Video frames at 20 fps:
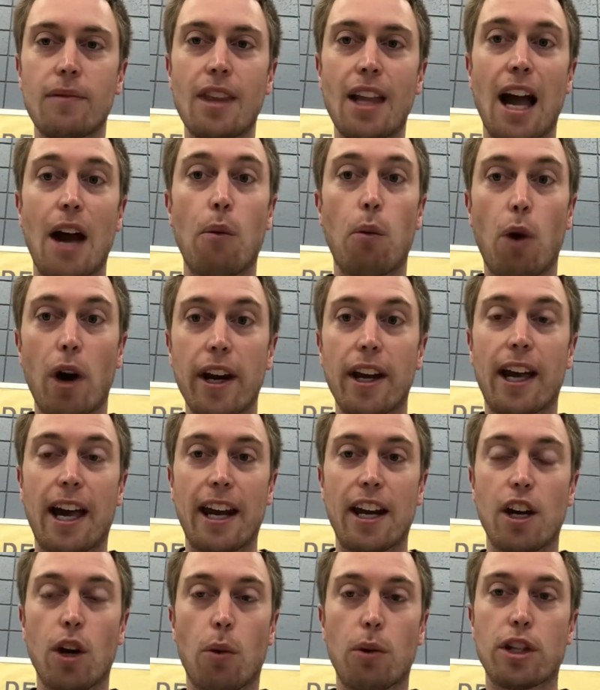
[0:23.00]
I want to kind
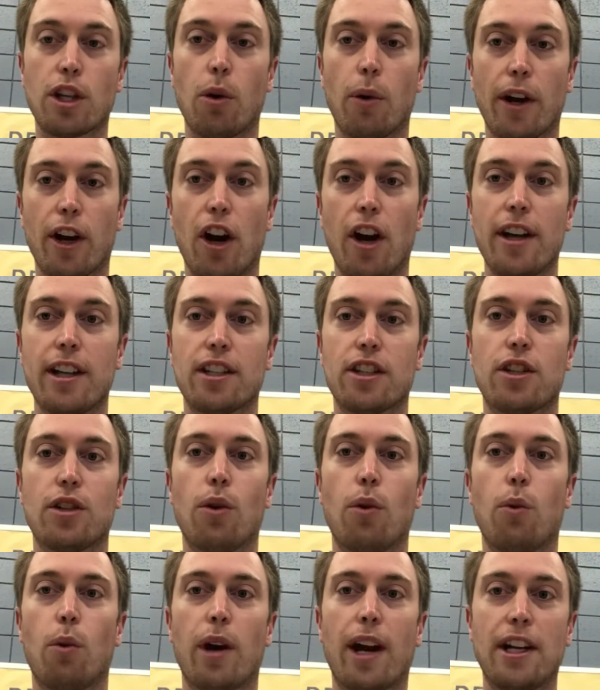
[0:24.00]
of know what's going on. And so
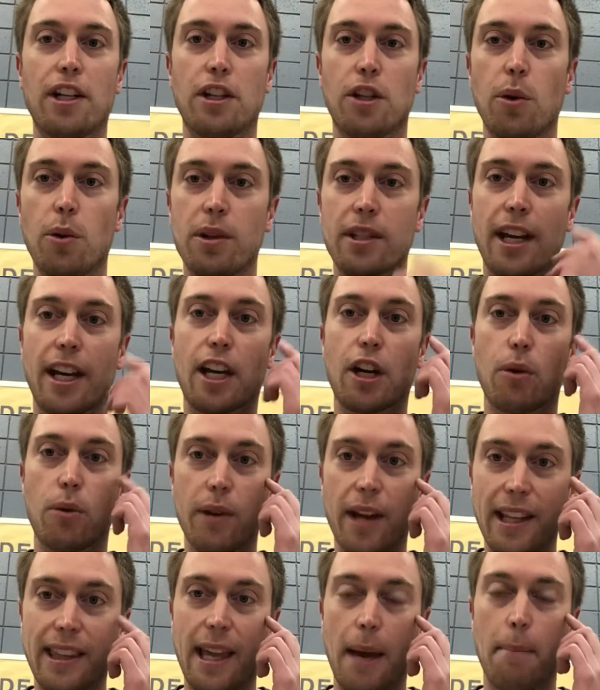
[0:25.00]
what I do is I
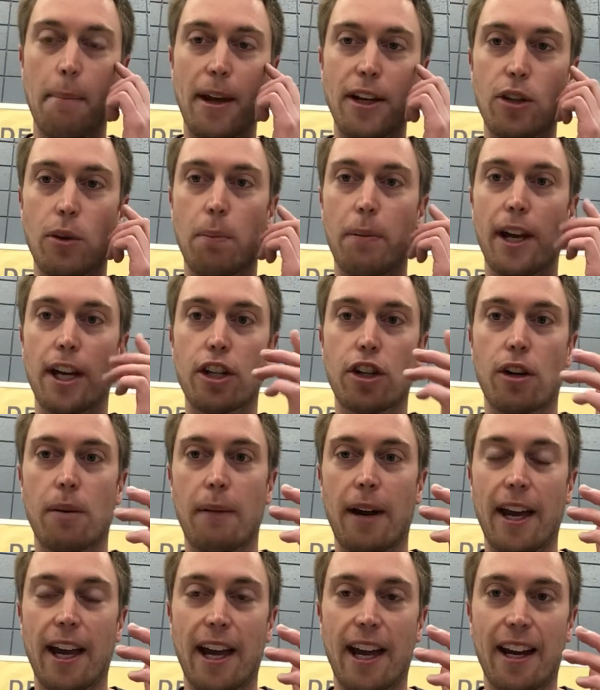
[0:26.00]
create that mental picture in
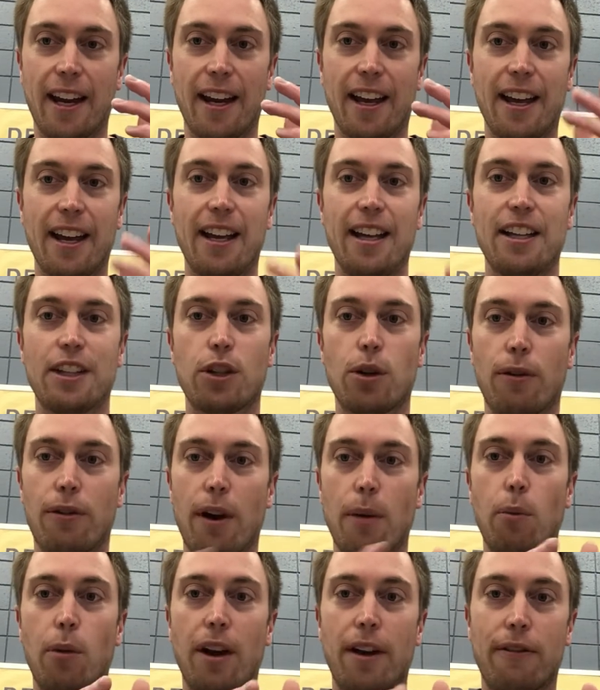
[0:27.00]
my head. So
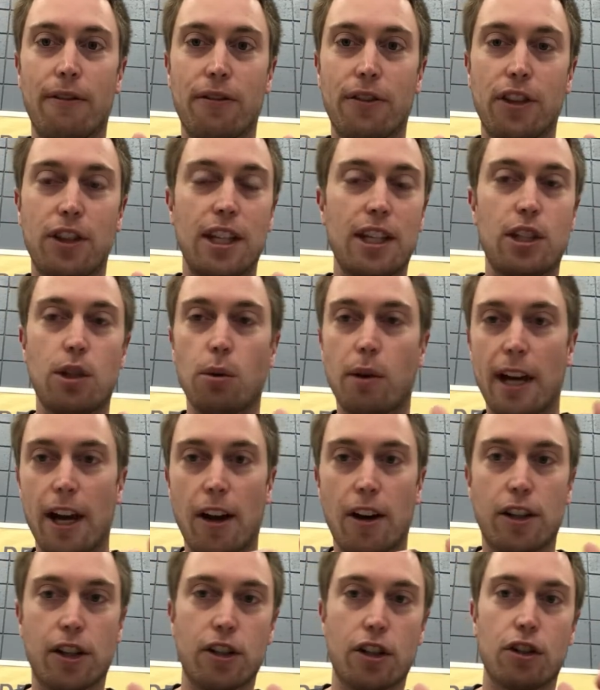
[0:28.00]
if these two
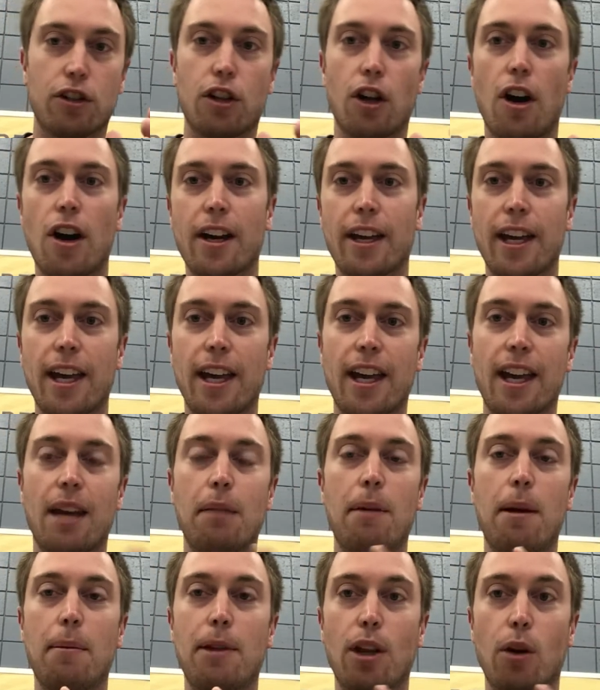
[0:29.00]
characters are talking and
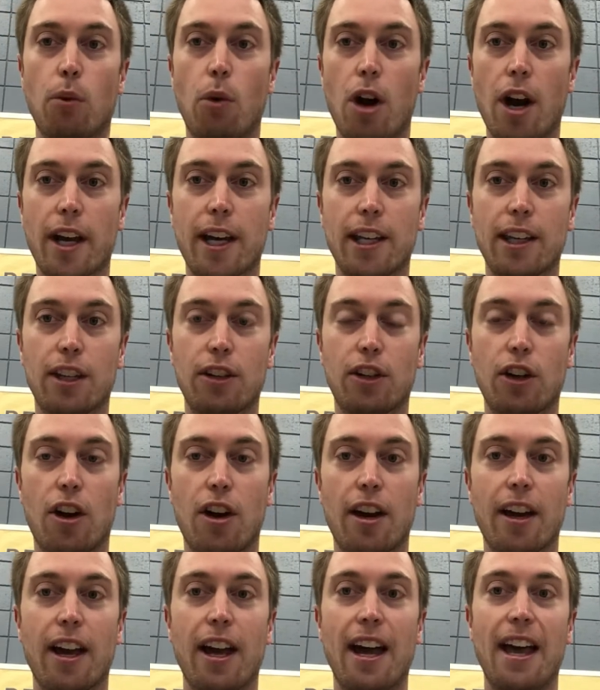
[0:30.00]
maybe they're walking their
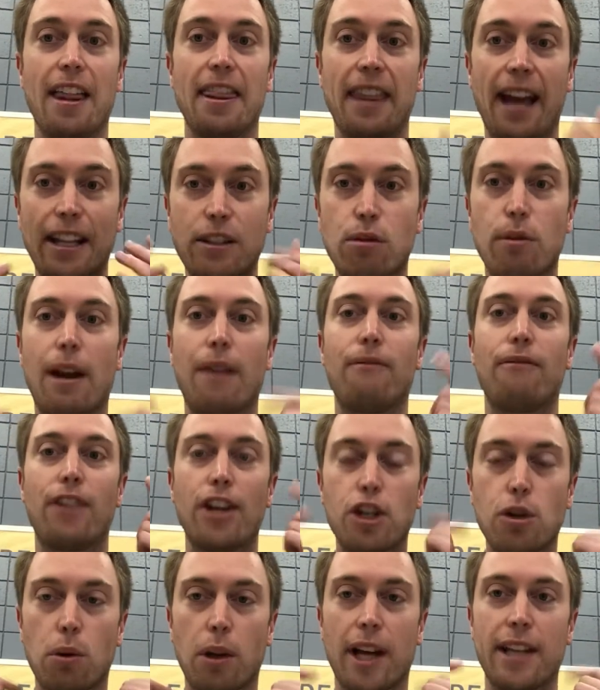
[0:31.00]
dog, that's what I'm
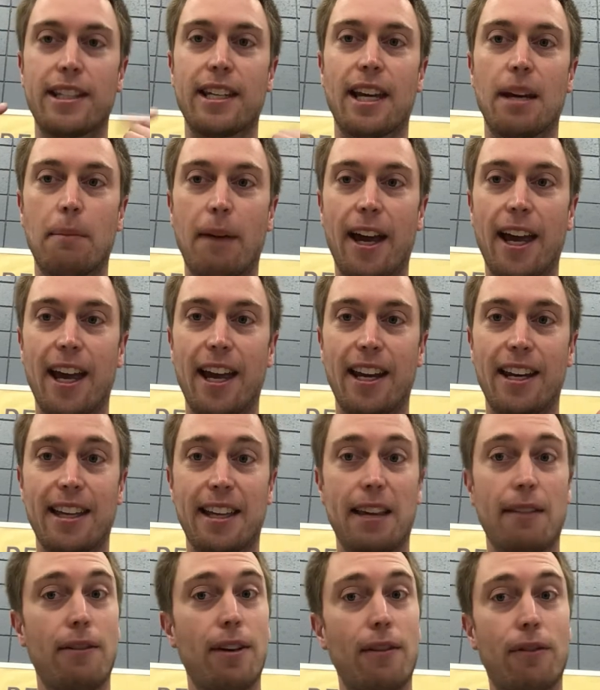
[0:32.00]
visualizing in my head,
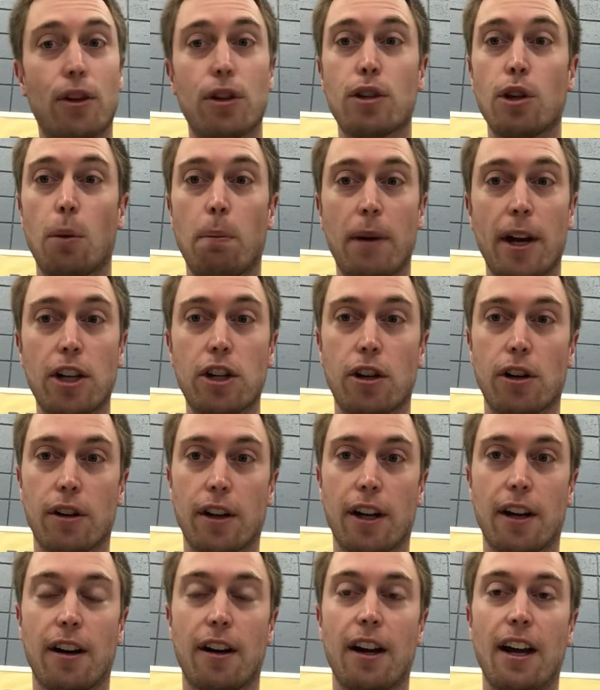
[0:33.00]
even if there's no picture
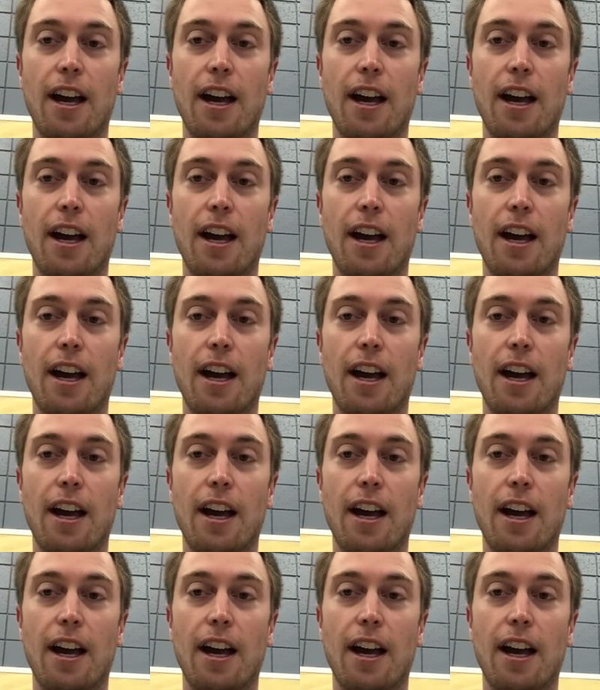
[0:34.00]
there.